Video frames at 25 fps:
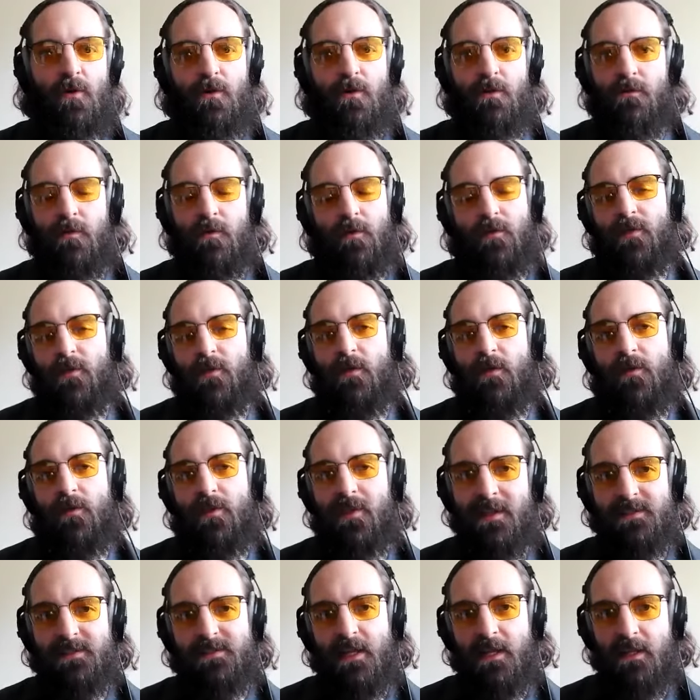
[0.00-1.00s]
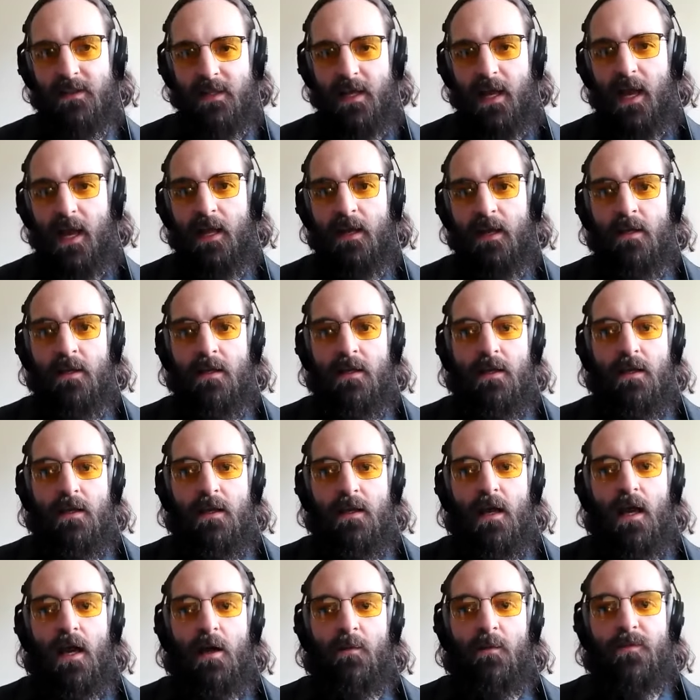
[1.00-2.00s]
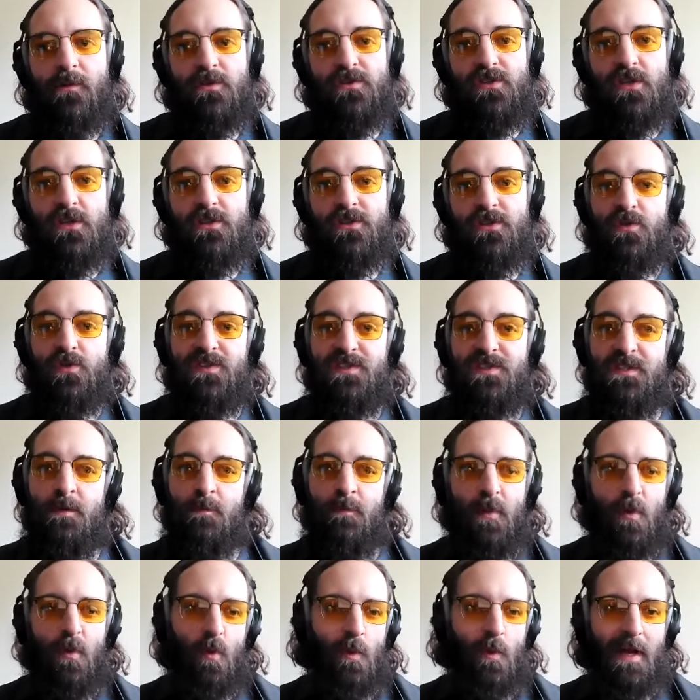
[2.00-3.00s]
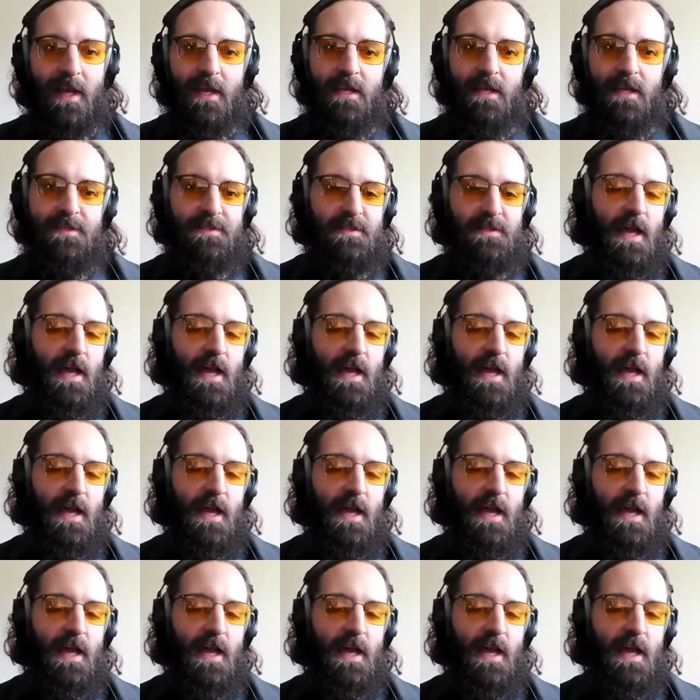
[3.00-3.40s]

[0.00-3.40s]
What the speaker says: or things like that. There's also simple ways